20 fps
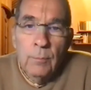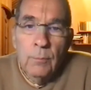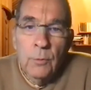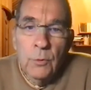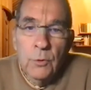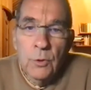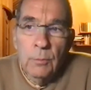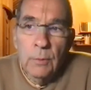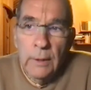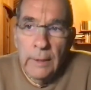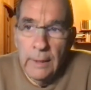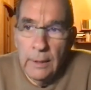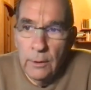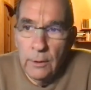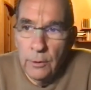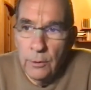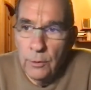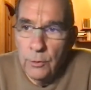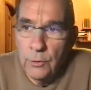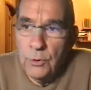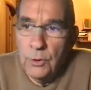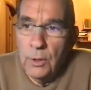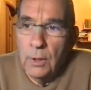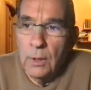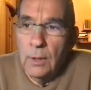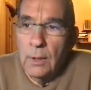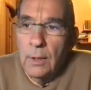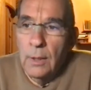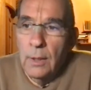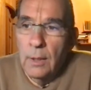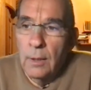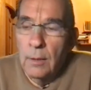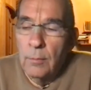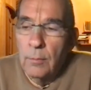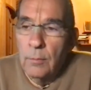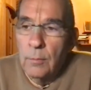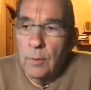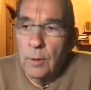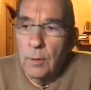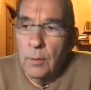Muslim leaders
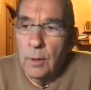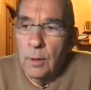and